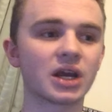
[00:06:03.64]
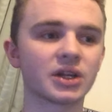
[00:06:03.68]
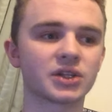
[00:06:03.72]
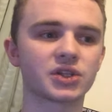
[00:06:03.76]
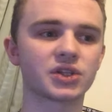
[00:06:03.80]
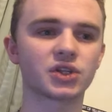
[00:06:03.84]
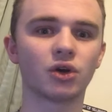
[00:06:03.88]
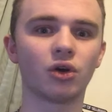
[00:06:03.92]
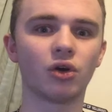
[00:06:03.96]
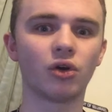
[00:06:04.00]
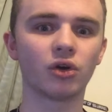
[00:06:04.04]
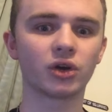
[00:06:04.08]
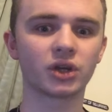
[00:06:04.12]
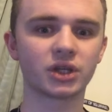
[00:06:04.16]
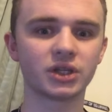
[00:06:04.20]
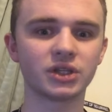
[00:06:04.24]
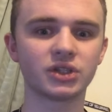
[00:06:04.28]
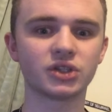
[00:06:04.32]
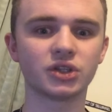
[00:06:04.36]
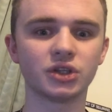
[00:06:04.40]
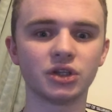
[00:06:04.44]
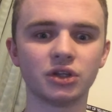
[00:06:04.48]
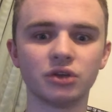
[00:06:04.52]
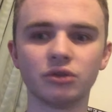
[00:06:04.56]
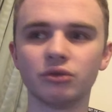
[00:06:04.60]
are talking
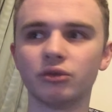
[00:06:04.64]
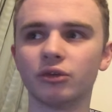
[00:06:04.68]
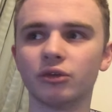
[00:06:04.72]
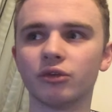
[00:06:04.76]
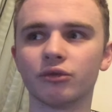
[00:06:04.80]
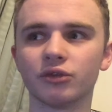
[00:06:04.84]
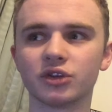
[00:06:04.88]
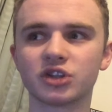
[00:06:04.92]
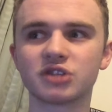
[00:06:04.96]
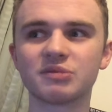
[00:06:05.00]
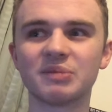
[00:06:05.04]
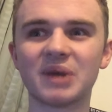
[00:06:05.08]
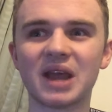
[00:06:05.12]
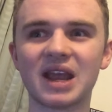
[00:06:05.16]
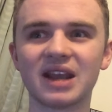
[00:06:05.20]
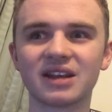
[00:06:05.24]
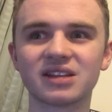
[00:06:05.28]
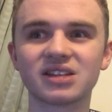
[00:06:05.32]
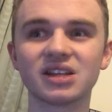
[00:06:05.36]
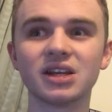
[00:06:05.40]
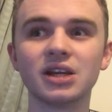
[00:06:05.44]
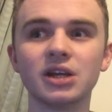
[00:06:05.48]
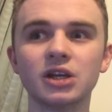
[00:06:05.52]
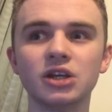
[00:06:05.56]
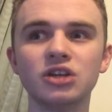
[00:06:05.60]
to you with
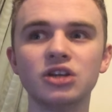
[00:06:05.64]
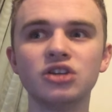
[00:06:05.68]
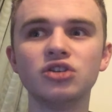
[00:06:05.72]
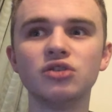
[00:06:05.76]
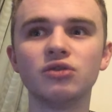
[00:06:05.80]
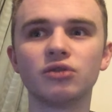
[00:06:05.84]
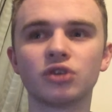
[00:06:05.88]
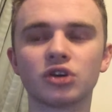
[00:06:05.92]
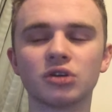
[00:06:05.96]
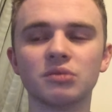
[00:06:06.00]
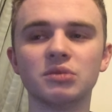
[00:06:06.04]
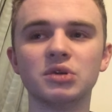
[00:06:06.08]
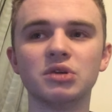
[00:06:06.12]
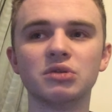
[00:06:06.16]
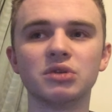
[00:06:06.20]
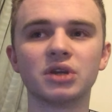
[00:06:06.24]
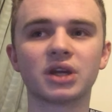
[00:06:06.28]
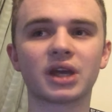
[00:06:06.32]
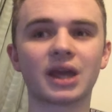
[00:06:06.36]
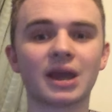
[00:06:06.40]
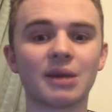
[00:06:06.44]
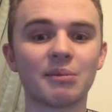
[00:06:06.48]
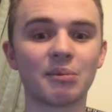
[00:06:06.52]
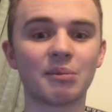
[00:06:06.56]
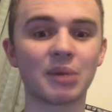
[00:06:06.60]
respect, you
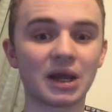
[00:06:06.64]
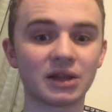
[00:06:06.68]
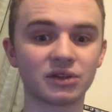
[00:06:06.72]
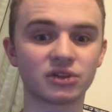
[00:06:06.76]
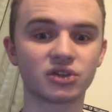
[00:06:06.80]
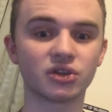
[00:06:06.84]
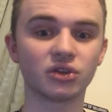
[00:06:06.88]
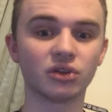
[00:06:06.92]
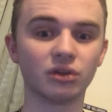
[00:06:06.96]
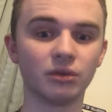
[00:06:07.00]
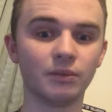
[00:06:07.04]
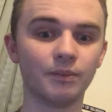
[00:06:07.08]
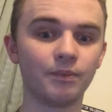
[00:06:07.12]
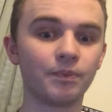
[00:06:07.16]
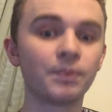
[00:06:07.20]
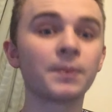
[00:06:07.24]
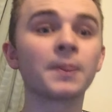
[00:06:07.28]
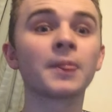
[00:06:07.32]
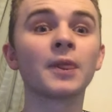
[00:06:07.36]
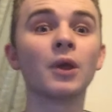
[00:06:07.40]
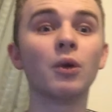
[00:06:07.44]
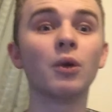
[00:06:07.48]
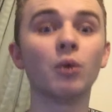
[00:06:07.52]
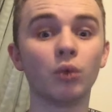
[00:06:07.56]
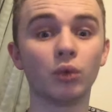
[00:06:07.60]
communicate back to them
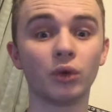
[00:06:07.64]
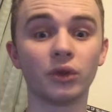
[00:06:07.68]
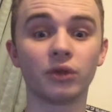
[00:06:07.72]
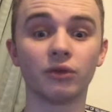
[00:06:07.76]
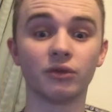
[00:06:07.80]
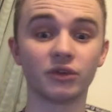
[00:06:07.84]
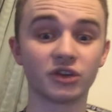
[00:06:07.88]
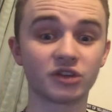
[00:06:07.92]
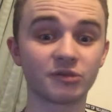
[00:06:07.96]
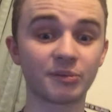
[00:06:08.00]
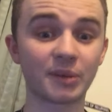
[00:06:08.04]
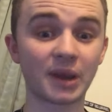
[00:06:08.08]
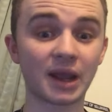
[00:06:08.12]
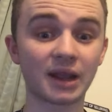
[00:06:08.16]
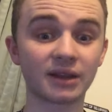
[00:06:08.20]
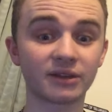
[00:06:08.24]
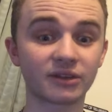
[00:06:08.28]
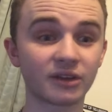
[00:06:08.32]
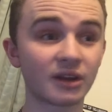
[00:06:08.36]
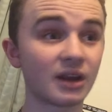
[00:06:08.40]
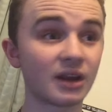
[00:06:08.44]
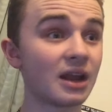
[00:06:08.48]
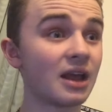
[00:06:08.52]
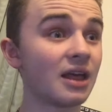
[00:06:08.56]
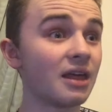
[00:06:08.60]
with
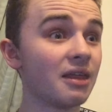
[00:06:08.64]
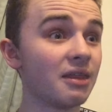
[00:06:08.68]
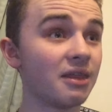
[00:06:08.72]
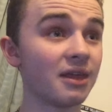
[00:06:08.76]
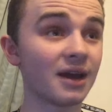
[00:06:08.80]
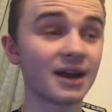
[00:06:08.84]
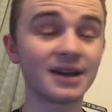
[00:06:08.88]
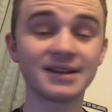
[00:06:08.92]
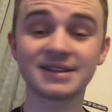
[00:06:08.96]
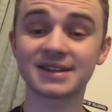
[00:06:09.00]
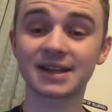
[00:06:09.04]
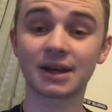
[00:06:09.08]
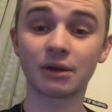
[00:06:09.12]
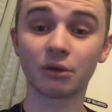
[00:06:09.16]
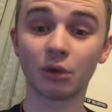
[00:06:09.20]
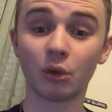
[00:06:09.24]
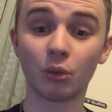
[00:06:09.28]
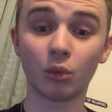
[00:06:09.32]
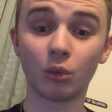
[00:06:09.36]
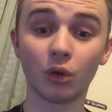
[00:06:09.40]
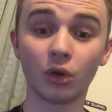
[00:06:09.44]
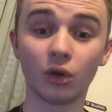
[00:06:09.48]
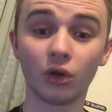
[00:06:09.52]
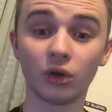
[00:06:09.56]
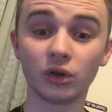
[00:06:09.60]
respect. That is how it
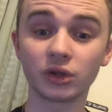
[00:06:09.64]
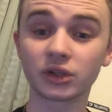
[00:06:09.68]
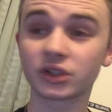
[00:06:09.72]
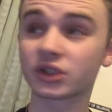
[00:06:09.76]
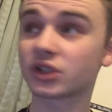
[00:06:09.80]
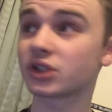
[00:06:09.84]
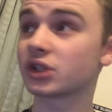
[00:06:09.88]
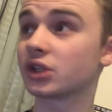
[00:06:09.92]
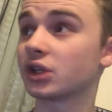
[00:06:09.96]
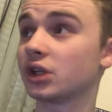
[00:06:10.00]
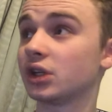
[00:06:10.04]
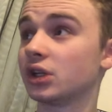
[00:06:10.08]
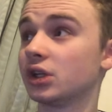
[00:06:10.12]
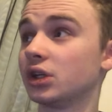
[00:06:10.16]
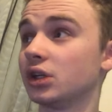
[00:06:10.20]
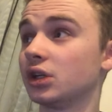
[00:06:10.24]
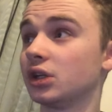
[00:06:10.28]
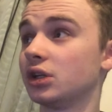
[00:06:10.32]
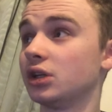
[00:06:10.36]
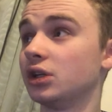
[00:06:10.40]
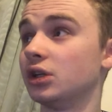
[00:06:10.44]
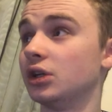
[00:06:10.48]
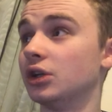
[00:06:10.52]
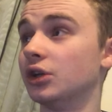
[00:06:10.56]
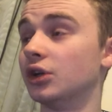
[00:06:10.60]
works.
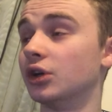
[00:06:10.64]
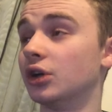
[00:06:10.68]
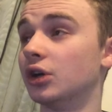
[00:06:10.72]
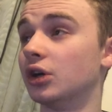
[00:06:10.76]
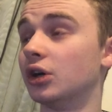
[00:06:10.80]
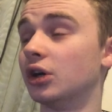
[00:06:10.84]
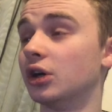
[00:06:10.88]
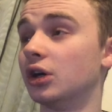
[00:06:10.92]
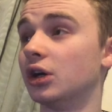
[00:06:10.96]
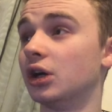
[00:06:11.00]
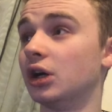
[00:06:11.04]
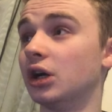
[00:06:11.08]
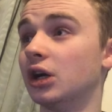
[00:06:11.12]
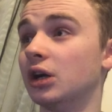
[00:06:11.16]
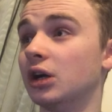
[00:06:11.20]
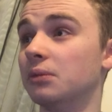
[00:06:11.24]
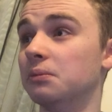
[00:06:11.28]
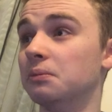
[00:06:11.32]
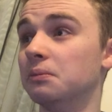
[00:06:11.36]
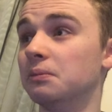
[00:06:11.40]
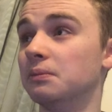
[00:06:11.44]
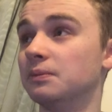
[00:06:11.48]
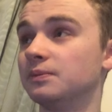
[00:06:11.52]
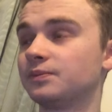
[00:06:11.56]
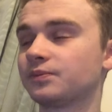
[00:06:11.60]
You
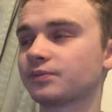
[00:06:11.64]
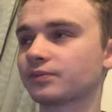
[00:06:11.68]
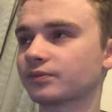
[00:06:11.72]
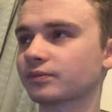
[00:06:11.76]
know,